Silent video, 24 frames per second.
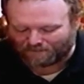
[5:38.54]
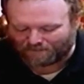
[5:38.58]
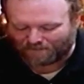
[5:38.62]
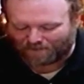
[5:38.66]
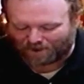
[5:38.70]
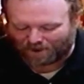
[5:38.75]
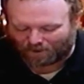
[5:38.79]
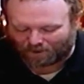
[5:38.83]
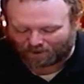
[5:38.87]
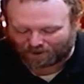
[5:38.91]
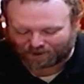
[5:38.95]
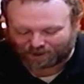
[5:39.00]

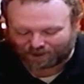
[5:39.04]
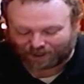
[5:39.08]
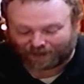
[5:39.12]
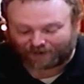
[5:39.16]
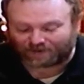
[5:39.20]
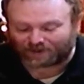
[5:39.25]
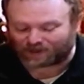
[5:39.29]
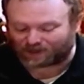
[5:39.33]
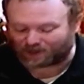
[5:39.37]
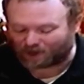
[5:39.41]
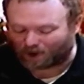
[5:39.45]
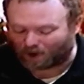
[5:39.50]
Well,
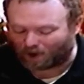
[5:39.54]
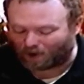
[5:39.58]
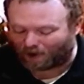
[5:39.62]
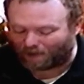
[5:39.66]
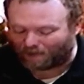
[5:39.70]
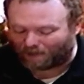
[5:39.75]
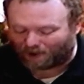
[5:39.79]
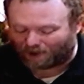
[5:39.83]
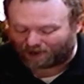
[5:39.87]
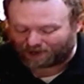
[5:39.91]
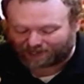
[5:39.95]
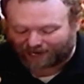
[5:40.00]
if so, I
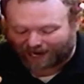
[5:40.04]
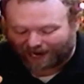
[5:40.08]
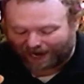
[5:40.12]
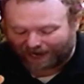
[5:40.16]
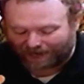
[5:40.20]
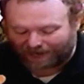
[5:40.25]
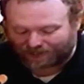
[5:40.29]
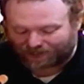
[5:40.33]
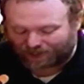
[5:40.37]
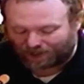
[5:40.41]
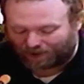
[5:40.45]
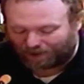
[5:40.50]
must
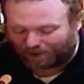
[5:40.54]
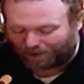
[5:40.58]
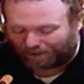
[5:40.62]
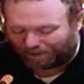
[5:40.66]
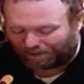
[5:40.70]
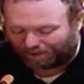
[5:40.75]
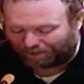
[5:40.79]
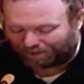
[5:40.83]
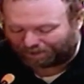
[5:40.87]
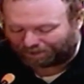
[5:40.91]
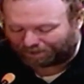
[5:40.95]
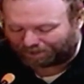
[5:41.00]
ask you,
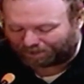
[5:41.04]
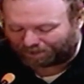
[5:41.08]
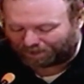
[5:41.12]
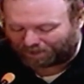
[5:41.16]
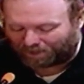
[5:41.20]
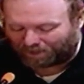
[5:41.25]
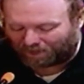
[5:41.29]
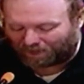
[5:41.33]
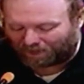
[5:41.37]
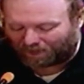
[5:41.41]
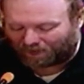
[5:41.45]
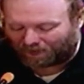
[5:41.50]

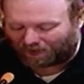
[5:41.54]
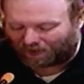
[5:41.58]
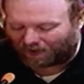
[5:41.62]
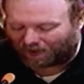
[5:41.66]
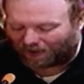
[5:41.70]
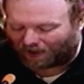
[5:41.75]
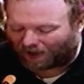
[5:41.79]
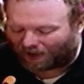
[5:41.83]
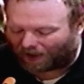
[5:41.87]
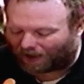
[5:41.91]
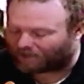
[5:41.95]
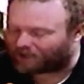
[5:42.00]

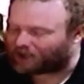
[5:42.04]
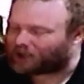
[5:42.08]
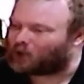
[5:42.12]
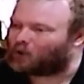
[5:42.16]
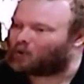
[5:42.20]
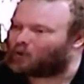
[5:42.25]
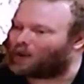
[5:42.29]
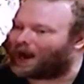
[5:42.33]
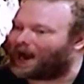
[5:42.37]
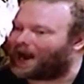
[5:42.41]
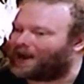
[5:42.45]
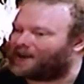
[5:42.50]
have
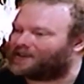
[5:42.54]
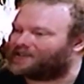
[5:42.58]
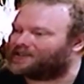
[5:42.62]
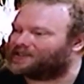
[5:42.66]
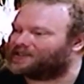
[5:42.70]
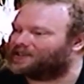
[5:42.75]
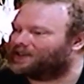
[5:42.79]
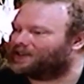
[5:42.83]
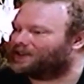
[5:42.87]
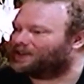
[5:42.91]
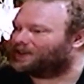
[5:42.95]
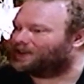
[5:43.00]
you
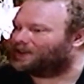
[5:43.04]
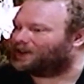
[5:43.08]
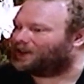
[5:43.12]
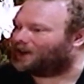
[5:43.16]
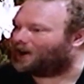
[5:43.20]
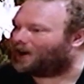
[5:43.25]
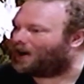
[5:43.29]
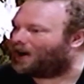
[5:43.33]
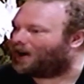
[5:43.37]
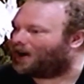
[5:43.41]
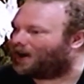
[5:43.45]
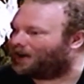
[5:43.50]
asked
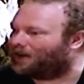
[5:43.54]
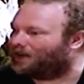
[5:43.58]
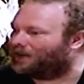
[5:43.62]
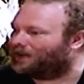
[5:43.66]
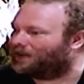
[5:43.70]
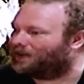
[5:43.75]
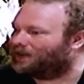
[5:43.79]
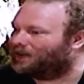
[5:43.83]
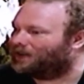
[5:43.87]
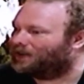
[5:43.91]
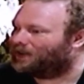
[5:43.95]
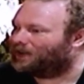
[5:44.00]
God
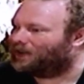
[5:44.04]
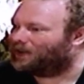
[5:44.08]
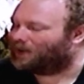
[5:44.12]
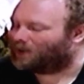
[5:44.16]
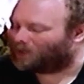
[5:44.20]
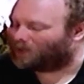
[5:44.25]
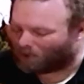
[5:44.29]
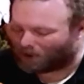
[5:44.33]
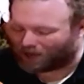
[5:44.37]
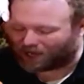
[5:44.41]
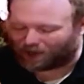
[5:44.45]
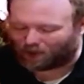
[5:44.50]

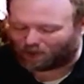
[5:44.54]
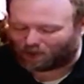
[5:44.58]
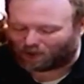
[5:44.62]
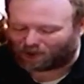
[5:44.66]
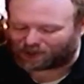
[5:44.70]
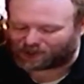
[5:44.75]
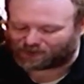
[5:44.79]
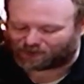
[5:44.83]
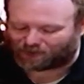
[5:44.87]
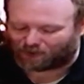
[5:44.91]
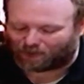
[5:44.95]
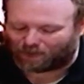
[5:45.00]
what he
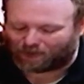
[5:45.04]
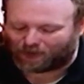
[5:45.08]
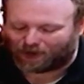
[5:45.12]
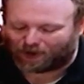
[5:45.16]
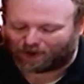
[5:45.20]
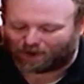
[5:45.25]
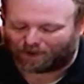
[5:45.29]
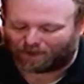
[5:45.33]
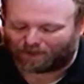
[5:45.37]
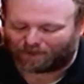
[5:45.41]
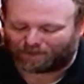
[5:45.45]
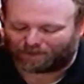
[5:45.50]
wants from
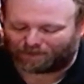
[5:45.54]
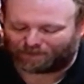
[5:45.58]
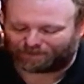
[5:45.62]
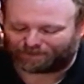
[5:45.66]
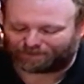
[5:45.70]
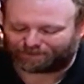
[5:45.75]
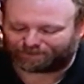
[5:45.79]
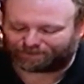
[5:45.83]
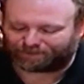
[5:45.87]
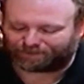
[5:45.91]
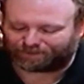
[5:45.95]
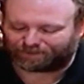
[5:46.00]
you?
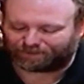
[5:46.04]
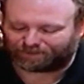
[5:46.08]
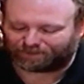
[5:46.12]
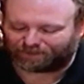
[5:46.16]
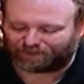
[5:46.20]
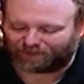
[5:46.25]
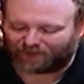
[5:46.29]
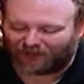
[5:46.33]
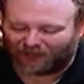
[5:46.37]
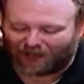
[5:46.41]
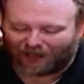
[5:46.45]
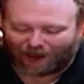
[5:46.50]

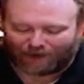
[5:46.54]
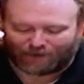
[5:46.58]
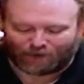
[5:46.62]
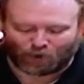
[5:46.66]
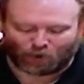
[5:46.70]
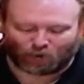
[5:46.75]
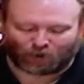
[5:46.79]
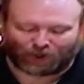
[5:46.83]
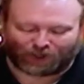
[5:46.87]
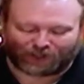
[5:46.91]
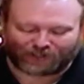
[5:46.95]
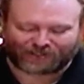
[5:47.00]
Have
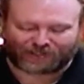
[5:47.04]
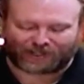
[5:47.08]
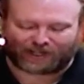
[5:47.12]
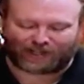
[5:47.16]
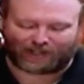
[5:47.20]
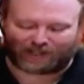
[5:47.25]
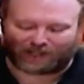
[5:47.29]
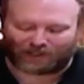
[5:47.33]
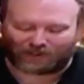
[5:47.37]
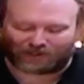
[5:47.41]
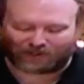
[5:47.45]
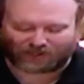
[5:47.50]
you
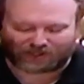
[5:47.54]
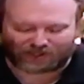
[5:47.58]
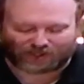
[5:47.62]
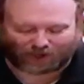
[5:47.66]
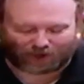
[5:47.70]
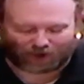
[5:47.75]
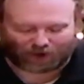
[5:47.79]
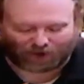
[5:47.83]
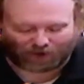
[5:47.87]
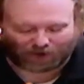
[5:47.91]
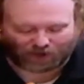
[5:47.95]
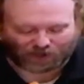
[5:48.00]
listened and
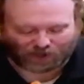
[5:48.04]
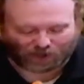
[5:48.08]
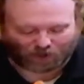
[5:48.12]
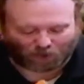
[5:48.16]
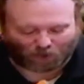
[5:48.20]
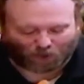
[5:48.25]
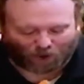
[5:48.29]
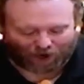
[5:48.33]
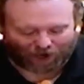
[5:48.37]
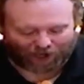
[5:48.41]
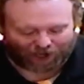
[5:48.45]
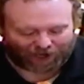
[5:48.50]
discerned to
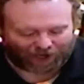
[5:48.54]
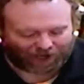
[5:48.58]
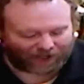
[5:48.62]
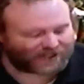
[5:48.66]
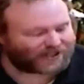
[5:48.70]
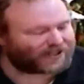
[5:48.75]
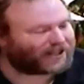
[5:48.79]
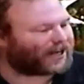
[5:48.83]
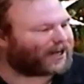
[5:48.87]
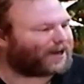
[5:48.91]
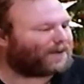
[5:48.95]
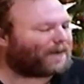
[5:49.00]
what it
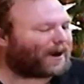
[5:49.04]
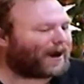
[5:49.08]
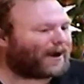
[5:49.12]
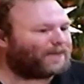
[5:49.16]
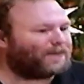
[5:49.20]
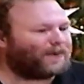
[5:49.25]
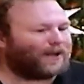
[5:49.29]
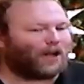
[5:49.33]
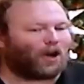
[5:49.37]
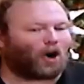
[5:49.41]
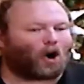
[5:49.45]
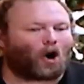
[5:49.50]
is that he
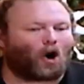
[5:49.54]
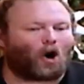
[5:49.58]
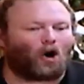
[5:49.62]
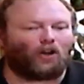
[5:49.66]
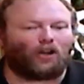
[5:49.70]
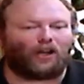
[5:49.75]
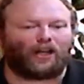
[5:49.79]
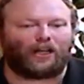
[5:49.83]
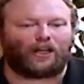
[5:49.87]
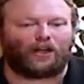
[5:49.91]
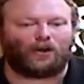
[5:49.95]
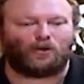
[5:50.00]
might be
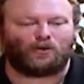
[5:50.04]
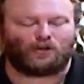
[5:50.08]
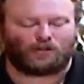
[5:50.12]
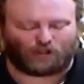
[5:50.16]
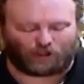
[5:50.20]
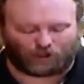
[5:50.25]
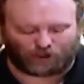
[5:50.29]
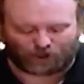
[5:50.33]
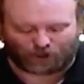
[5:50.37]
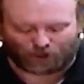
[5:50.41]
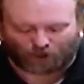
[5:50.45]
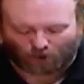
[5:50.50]
calling you to
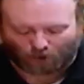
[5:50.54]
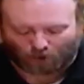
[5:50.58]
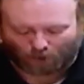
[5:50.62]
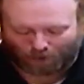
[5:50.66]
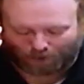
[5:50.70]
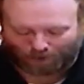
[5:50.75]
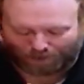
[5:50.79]
do?